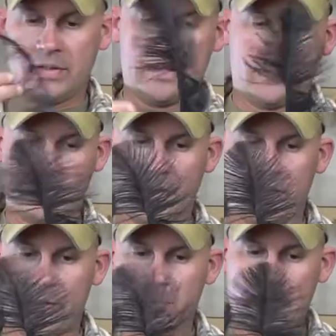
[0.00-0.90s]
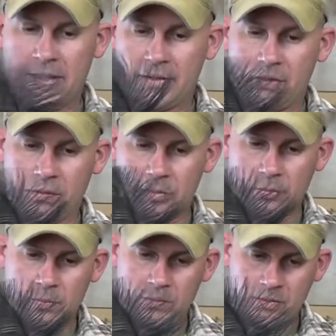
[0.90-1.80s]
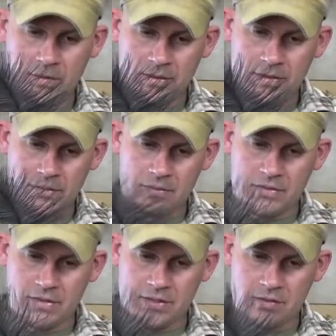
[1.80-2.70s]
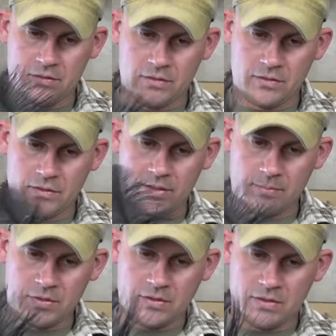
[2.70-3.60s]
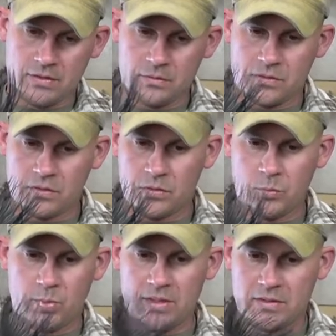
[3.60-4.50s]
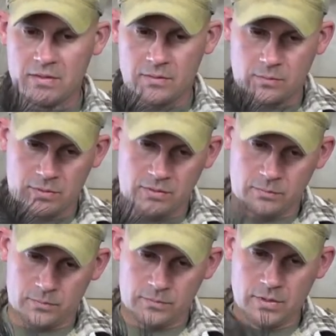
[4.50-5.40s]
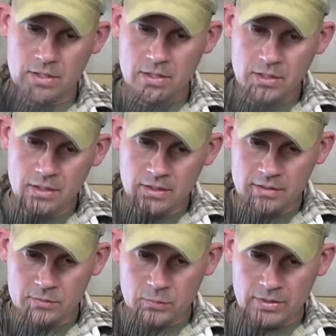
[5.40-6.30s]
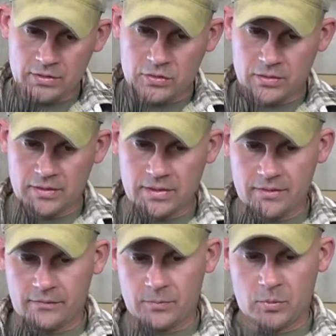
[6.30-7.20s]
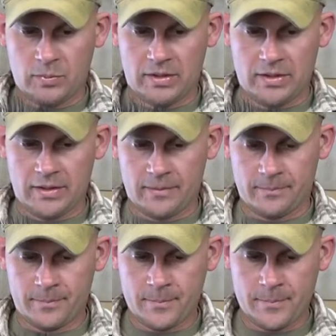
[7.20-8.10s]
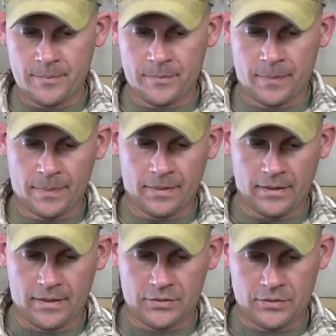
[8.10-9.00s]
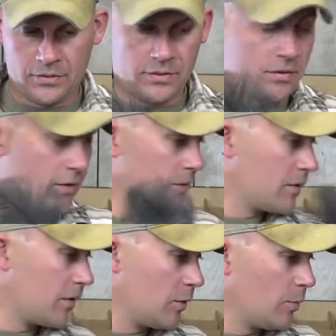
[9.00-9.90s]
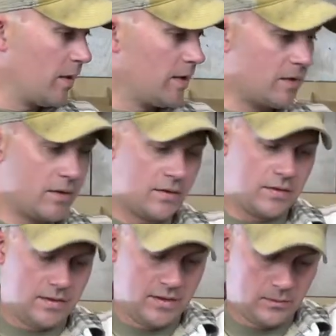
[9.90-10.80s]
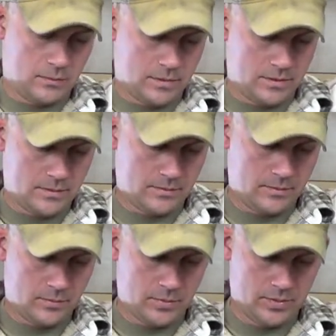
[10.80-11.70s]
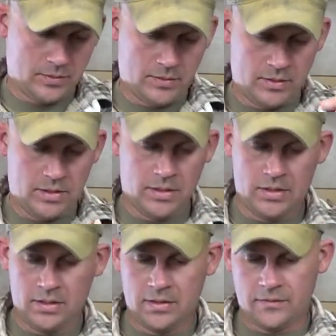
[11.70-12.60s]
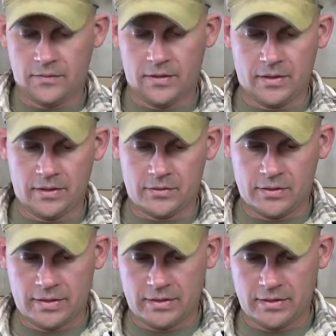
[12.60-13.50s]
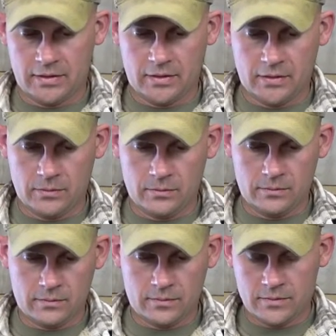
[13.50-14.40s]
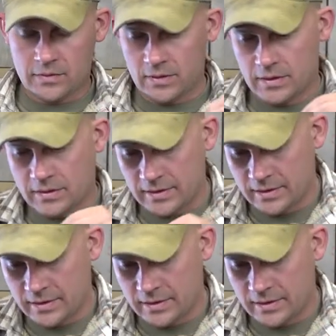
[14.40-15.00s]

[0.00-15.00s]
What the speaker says: that. We're going to go back to another section here, and I'm just going to use two pieces, which is what I should have done from the beginning. I should have just used two pieces instead of one, but I figured I'd try and get cute. Saw how